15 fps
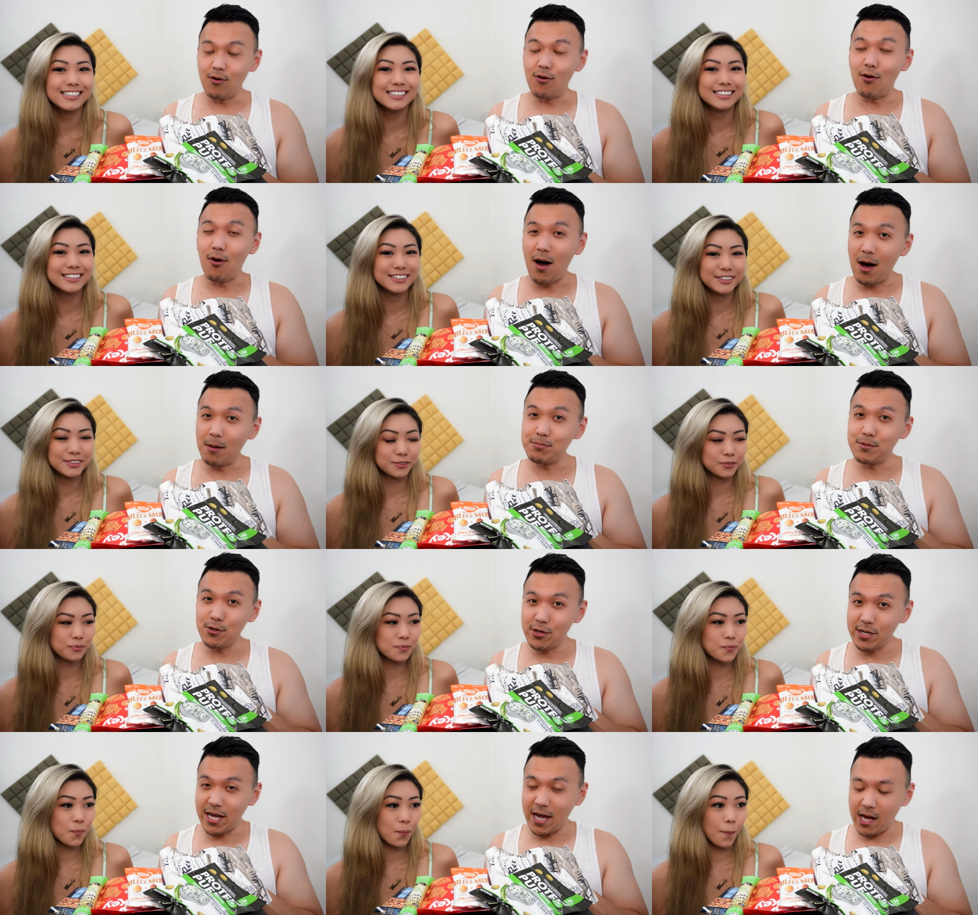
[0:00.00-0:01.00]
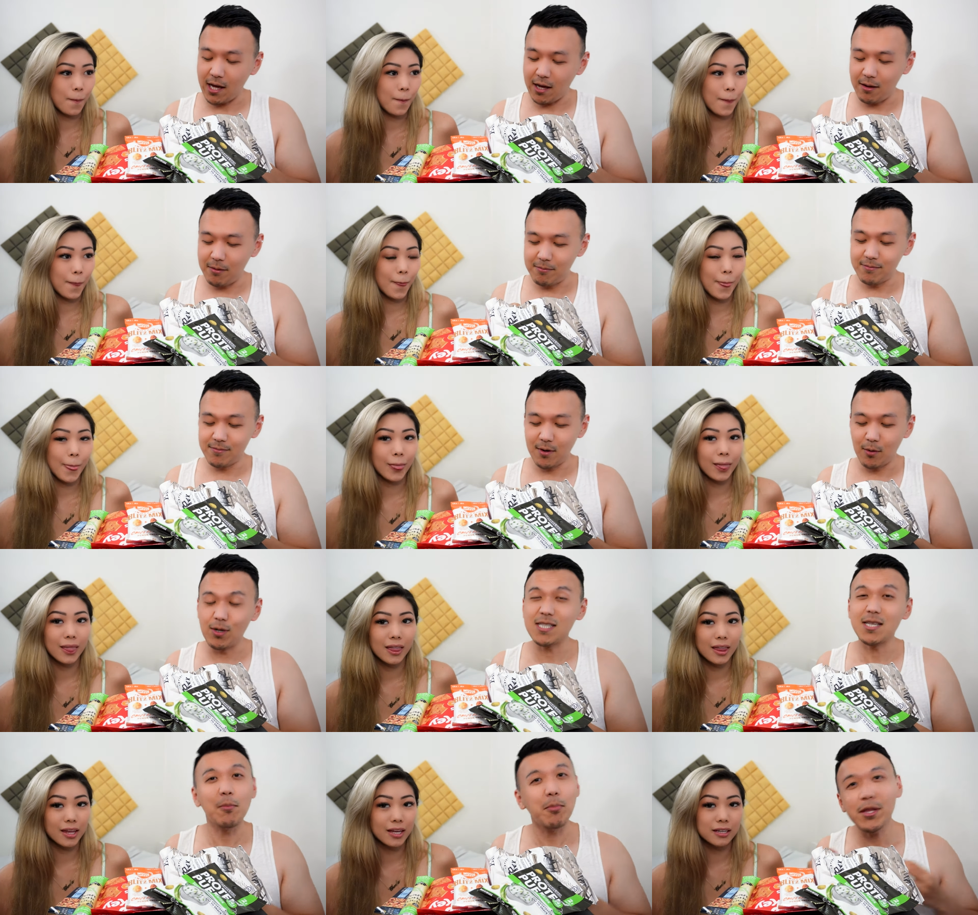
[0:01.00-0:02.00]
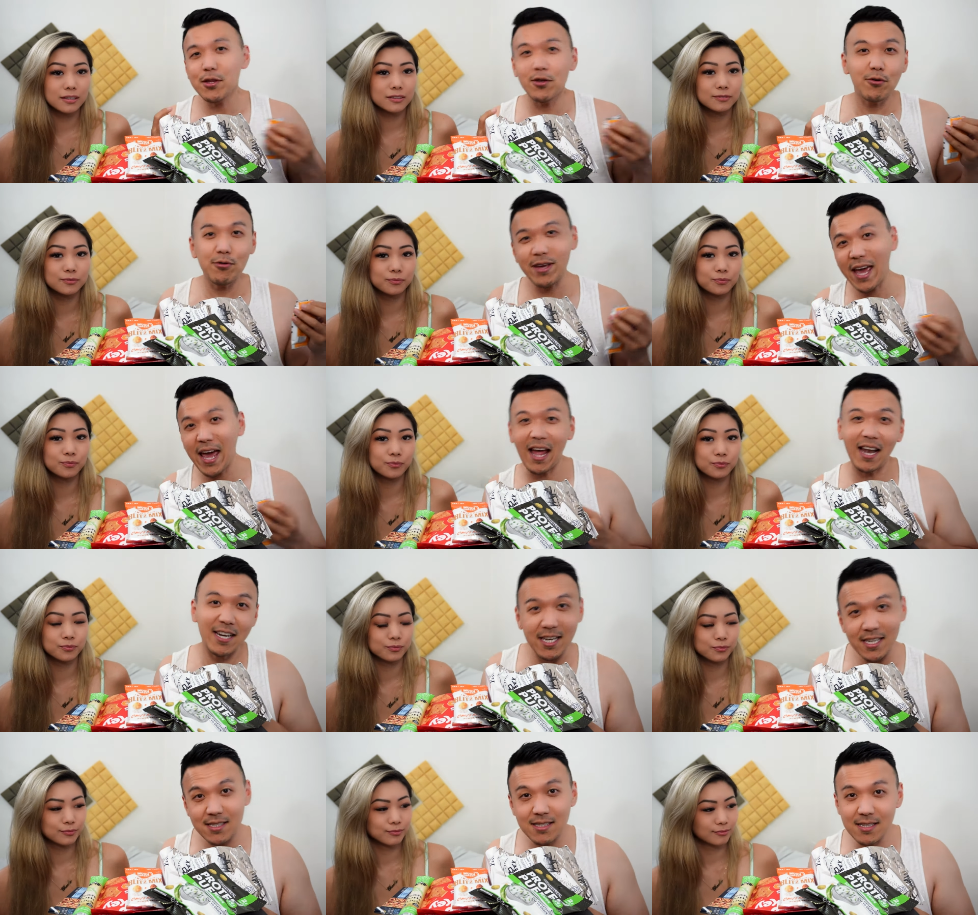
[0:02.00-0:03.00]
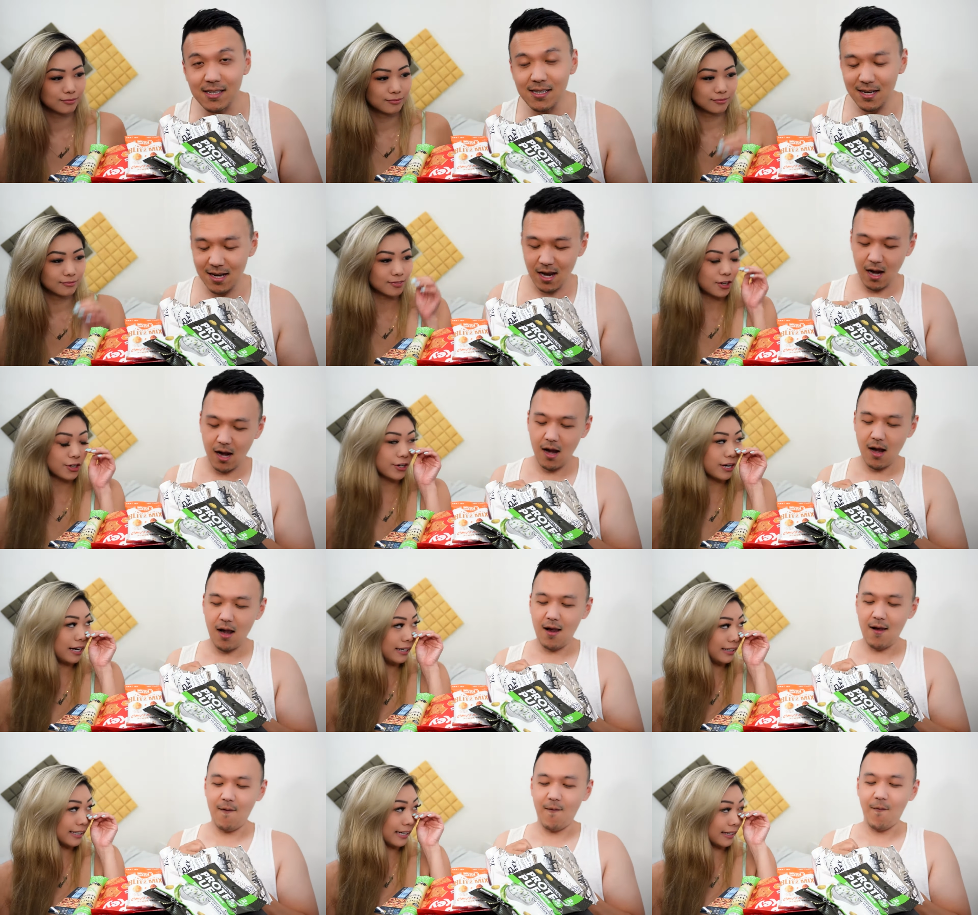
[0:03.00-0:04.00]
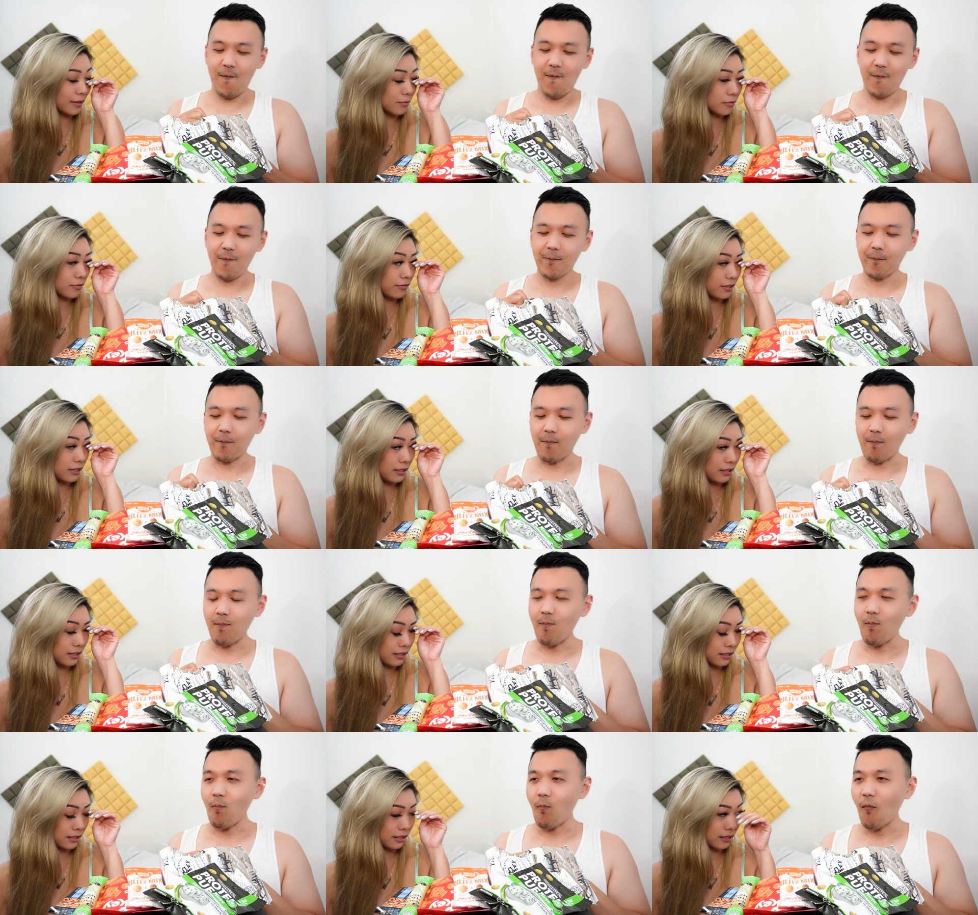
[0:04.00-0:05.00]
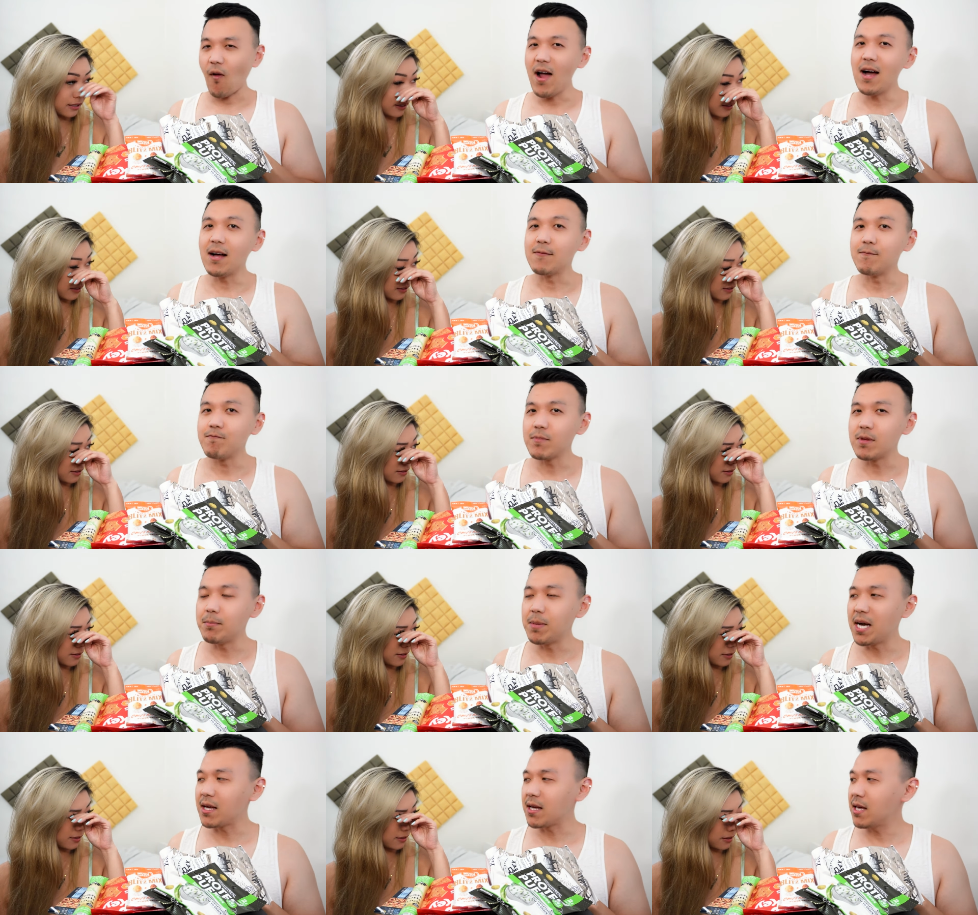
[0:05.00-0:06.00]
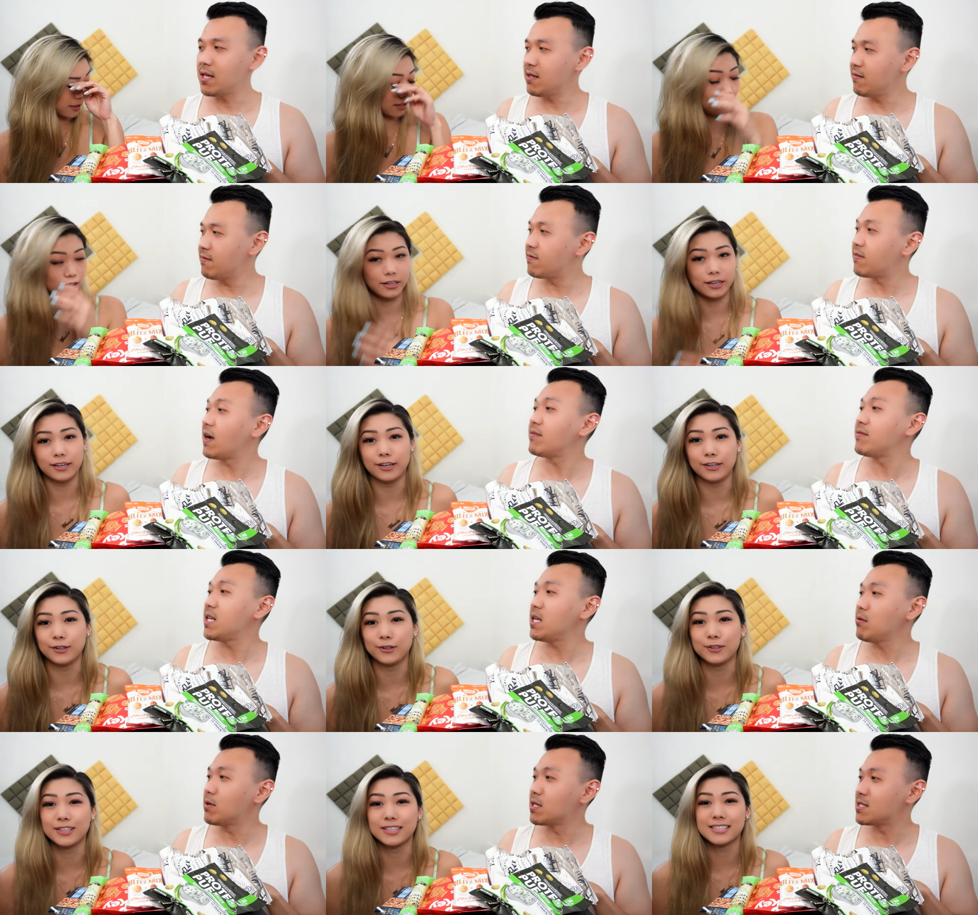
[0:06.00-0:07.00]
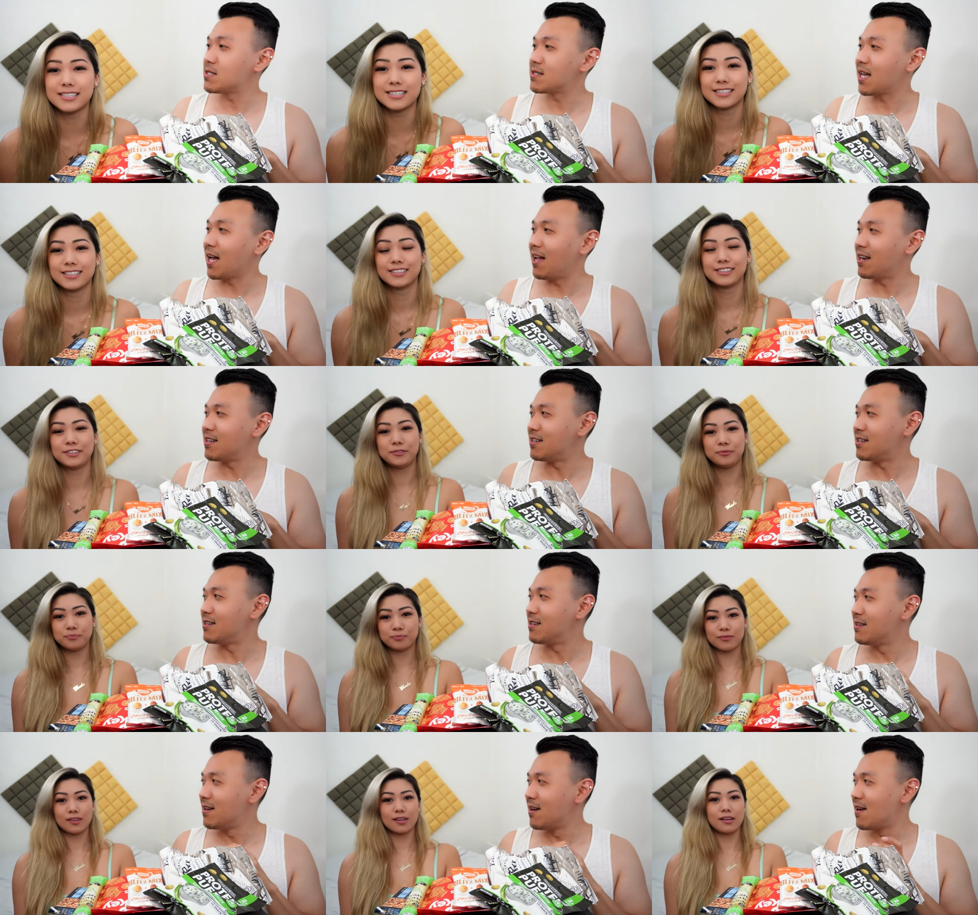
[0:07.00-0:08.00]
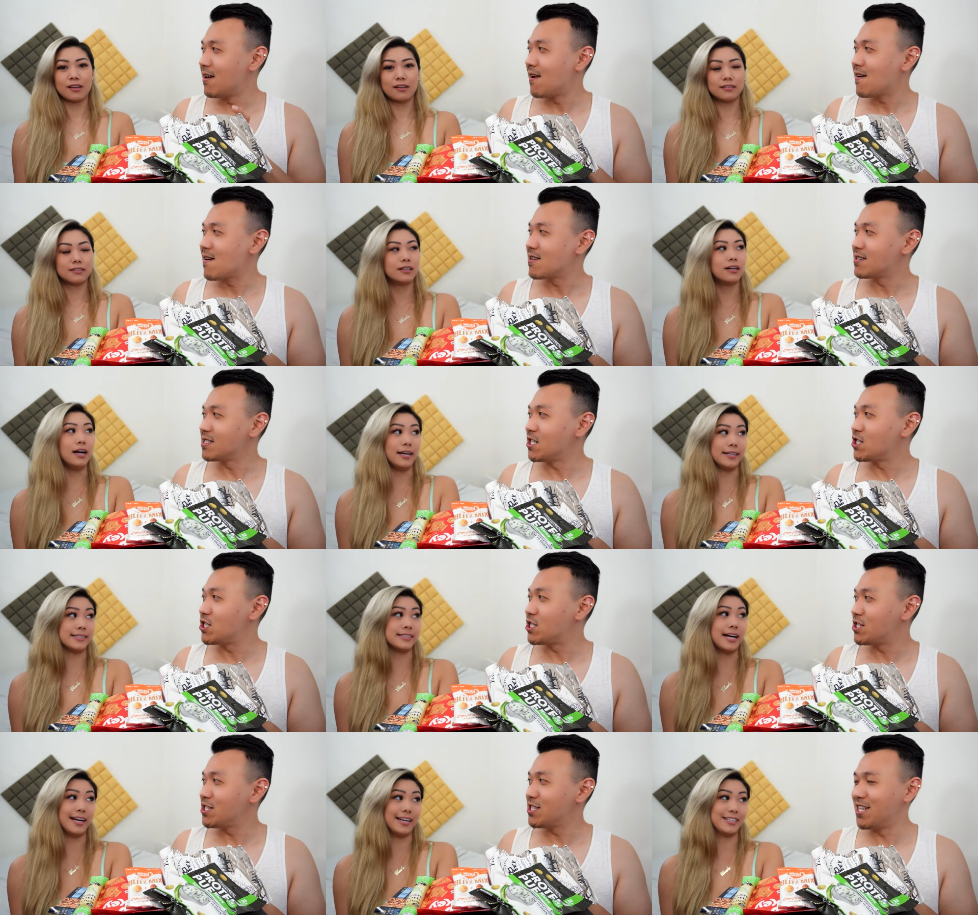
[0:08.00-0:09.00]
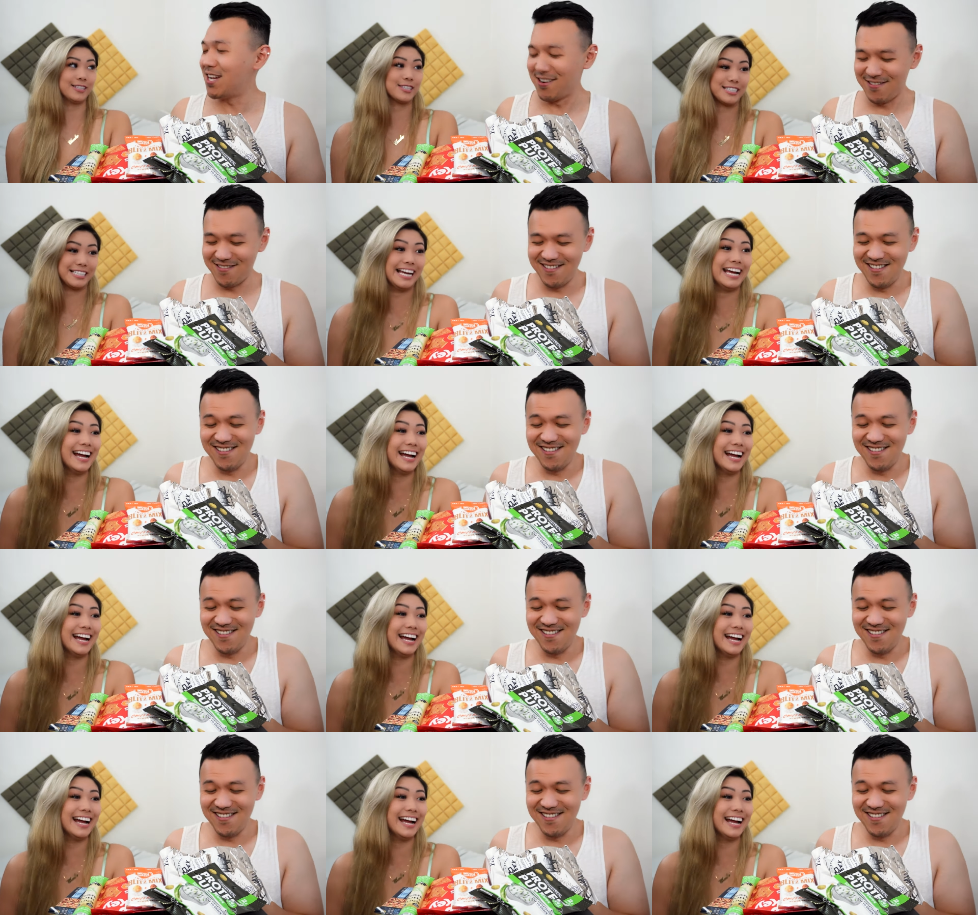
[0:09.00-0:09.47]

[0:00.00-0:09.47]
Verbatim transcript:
Speaker 1: you upped your game. What's up with you, Canon?
Speaker 2: Well, you had a Canon before?
Speaker 1: Yeah, my Canon 5D was Canon.
Speaker 2: I, I understand.